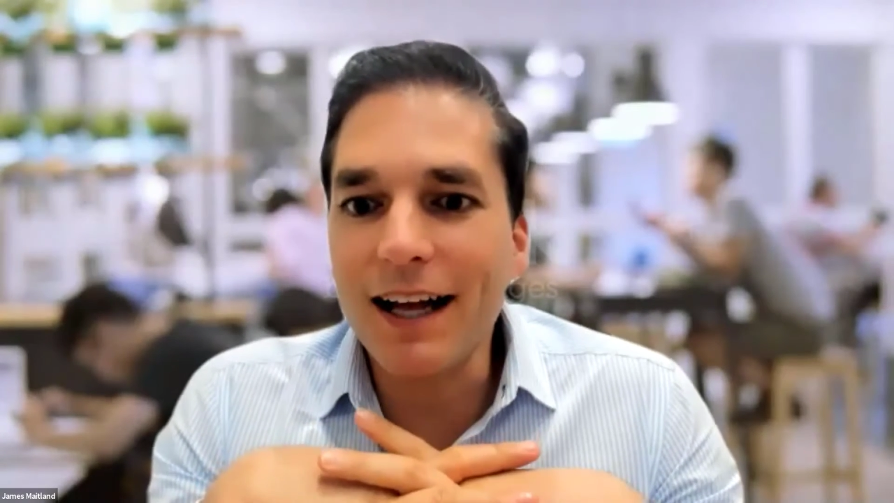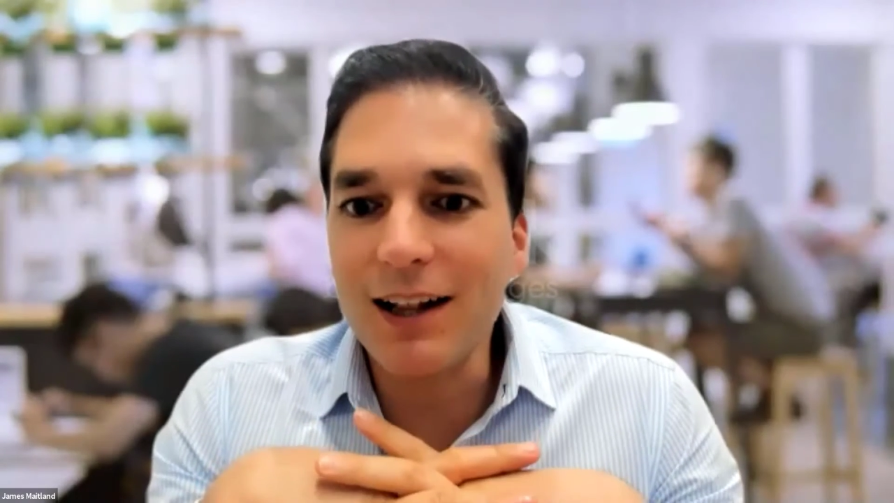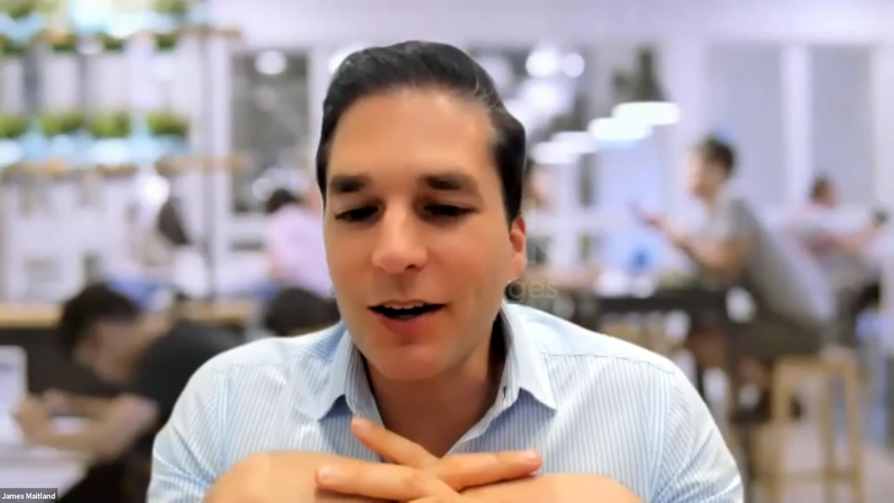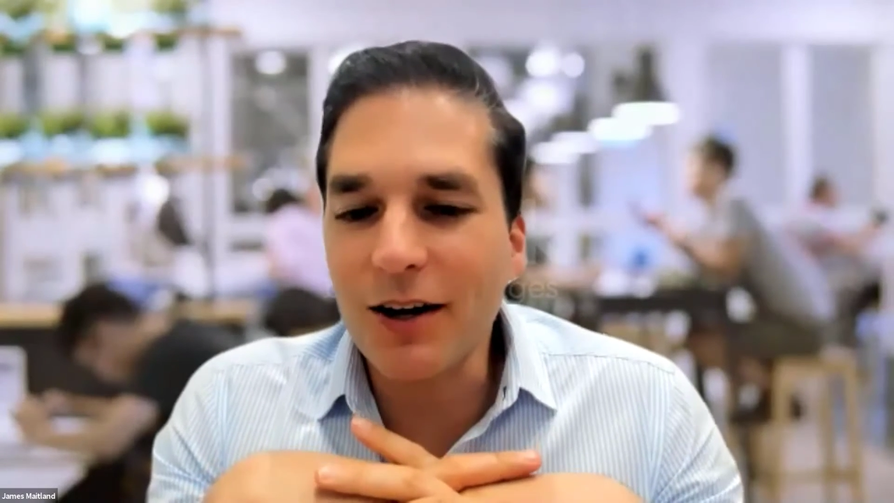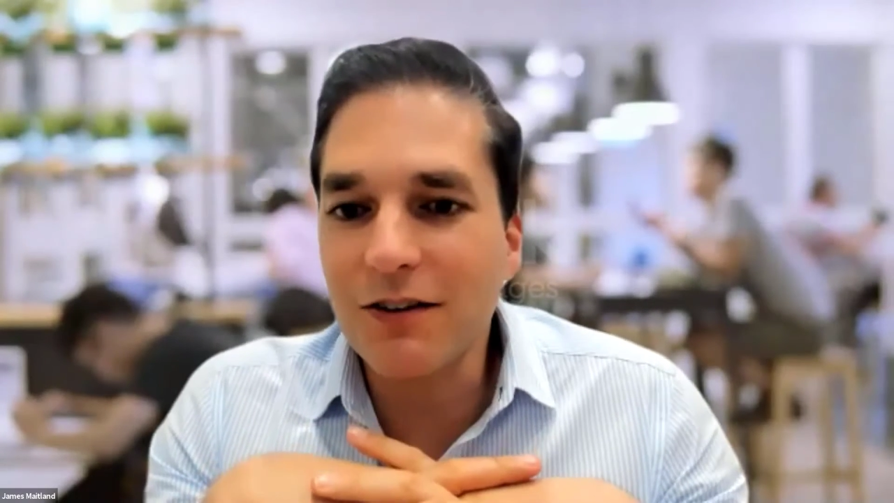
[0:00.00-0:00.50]
and
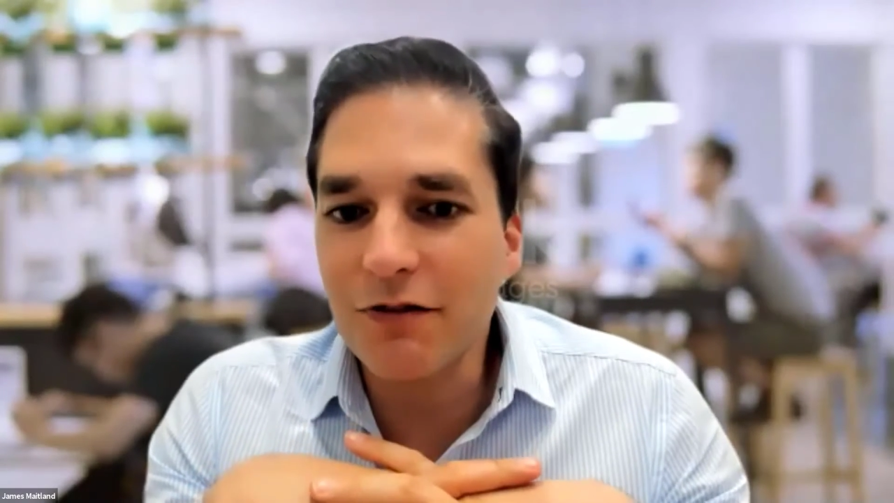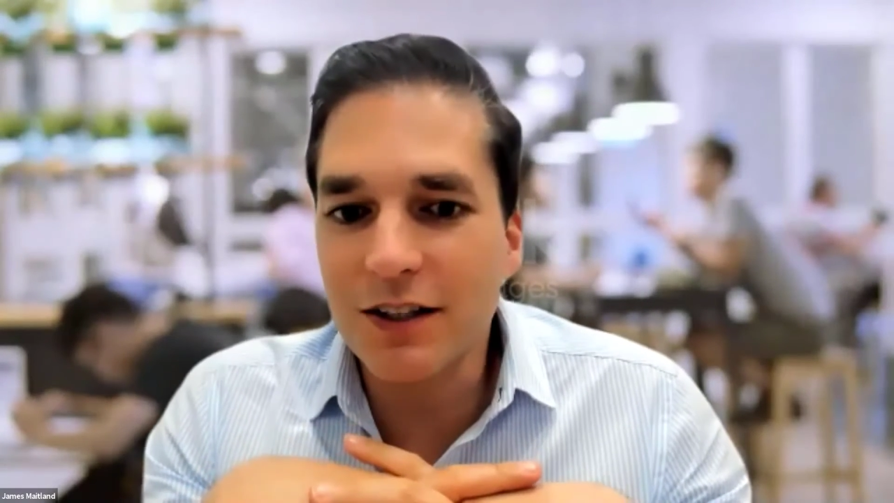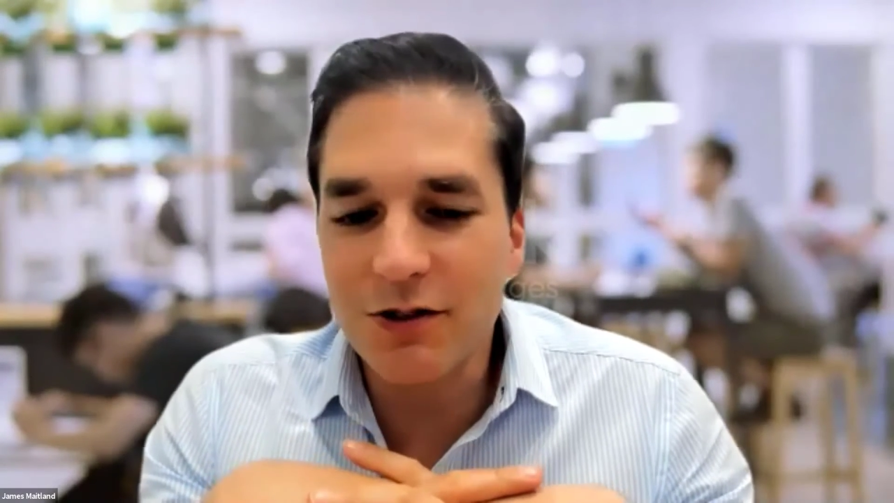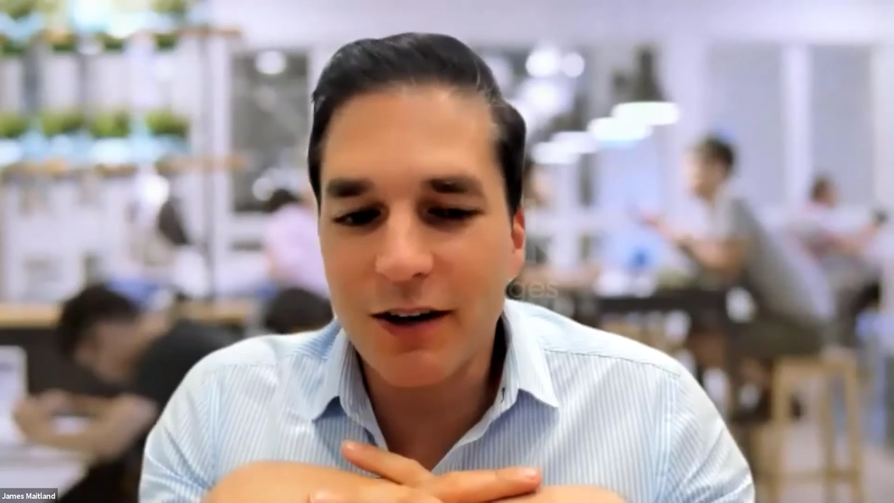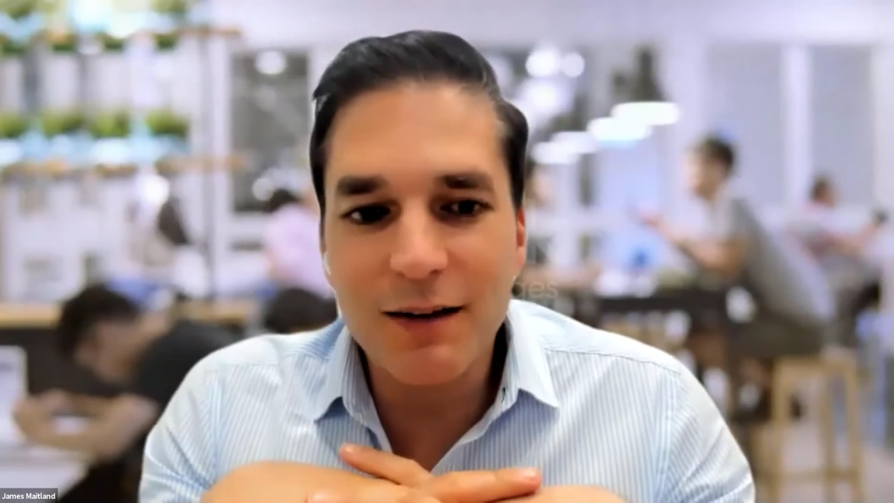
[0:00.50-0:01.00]
lock in a
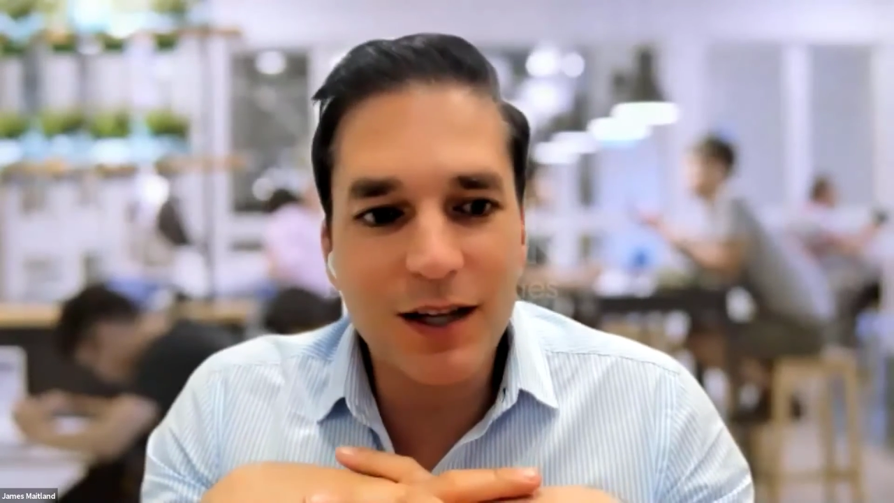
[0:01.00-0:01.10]
fixed rate,